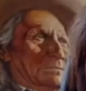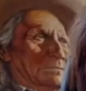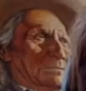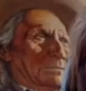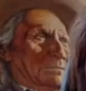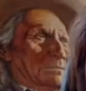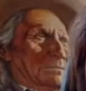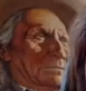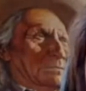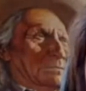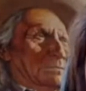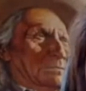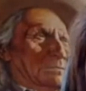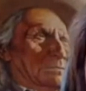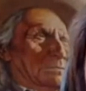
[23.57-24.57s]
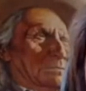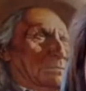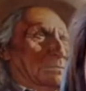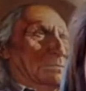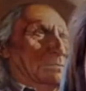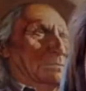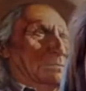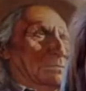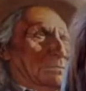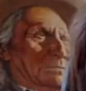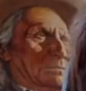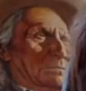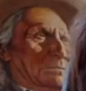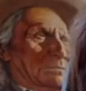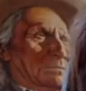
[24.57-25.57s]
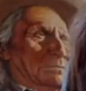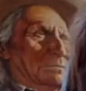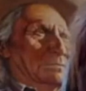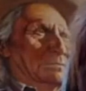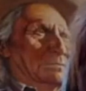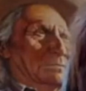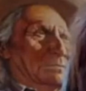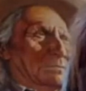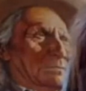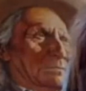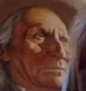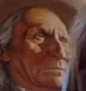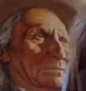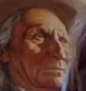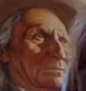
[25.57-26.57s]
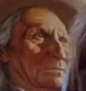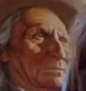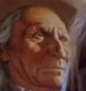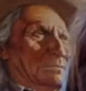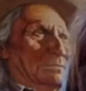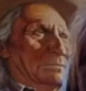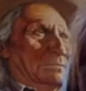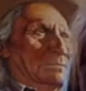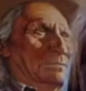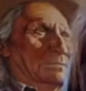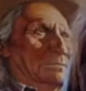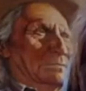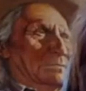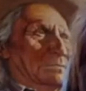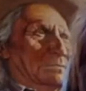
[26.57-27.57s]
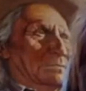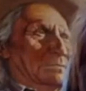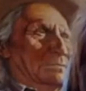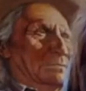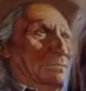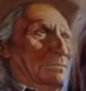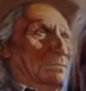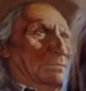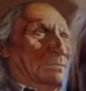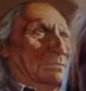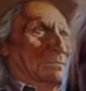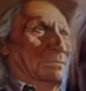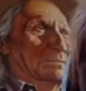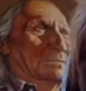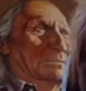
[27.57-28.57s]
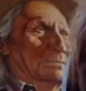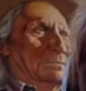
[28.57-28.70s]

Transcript: (silent)